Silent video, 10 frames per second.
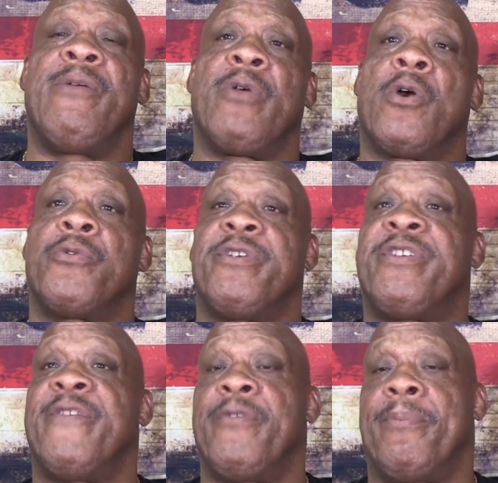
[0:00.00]
he would go to
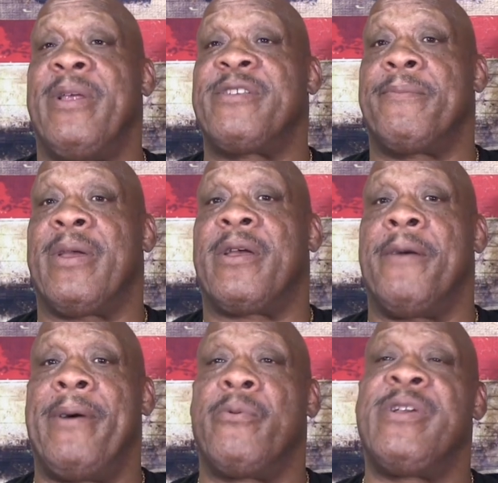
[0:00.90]
different places and make a
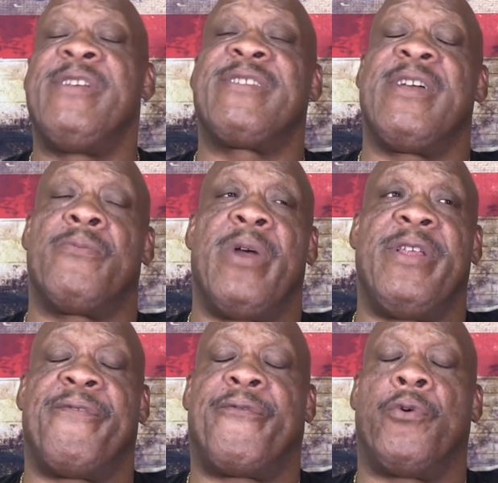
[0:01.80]
comeback. Well, he's getting
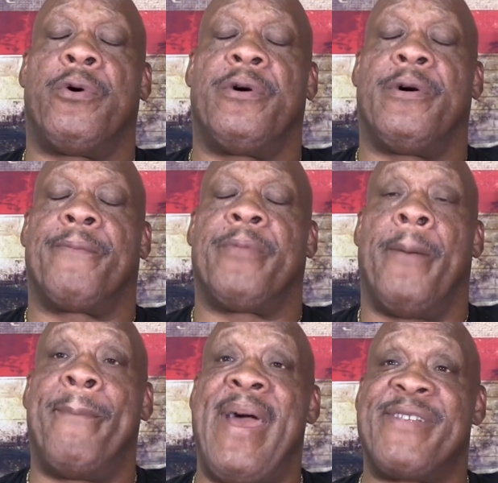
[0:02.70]
ready for
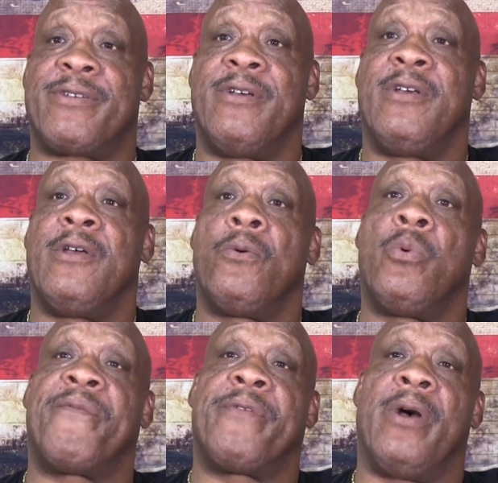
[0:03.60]
a match
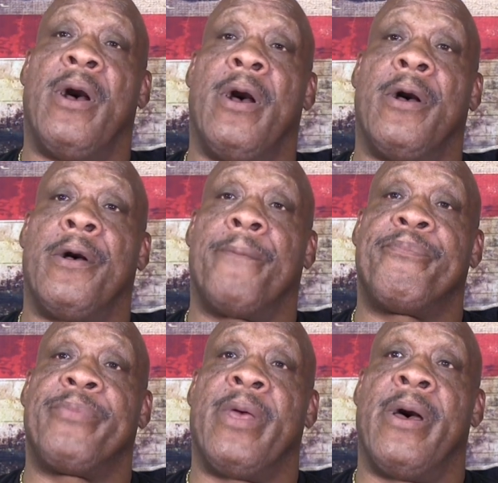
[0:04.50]
with the
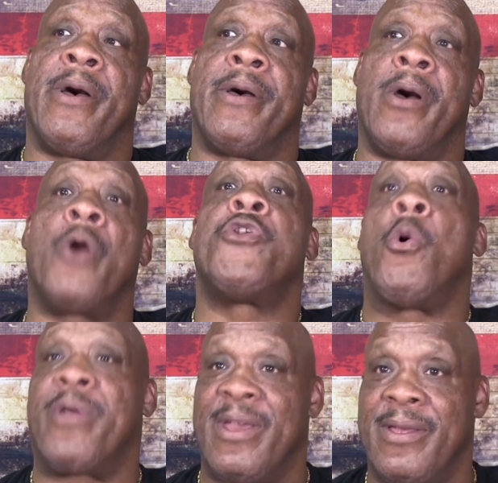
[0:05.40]

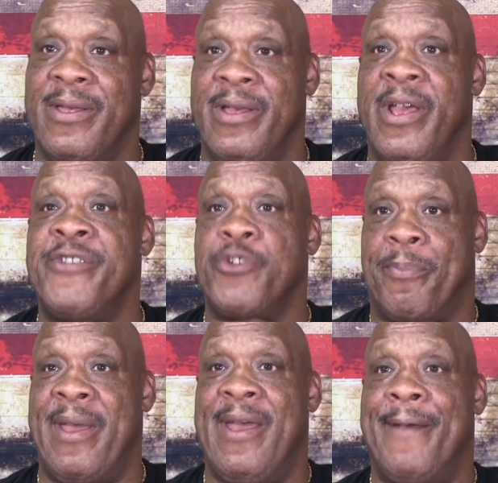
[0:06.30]
Inoki in
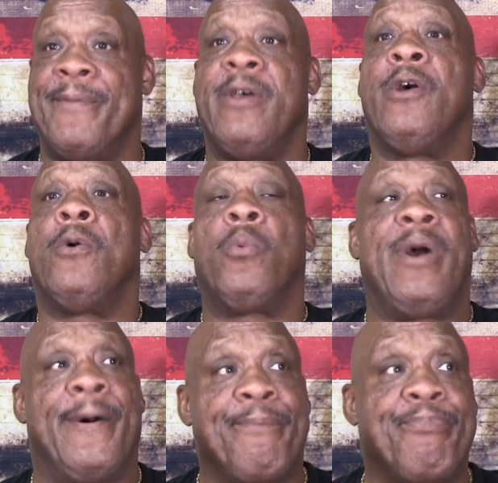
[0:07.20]
Japan.
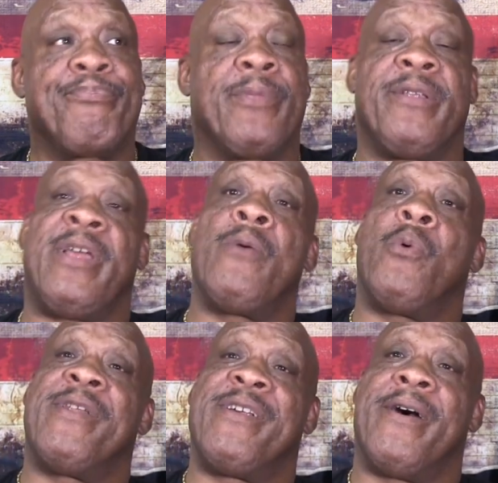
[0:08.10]
Well, they
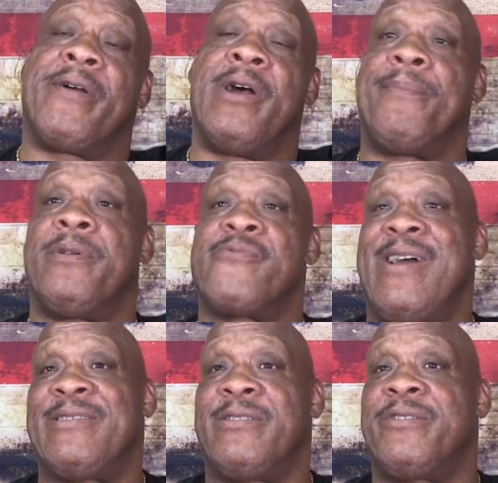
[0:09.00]
wanted a couple of
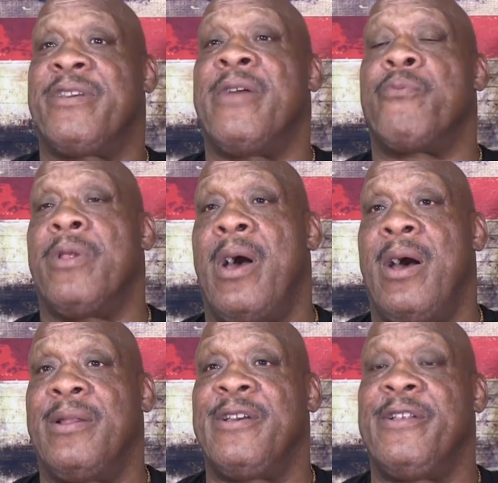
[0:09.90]
wrestlers to get rid of
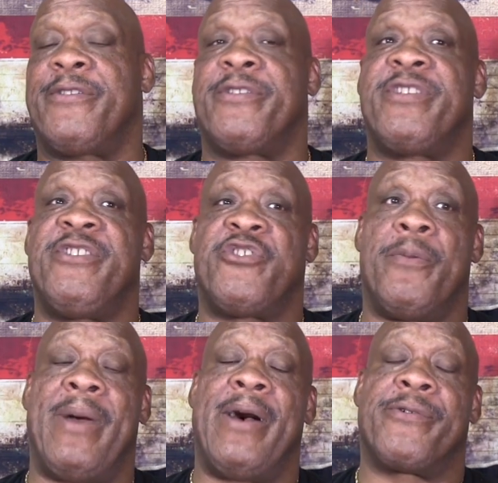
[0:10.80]
Ali to teach
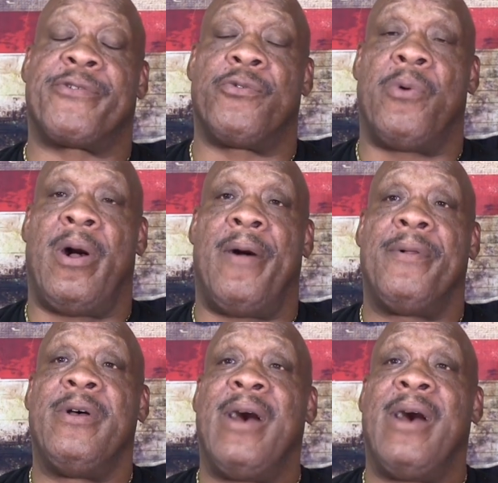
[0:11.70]
him how to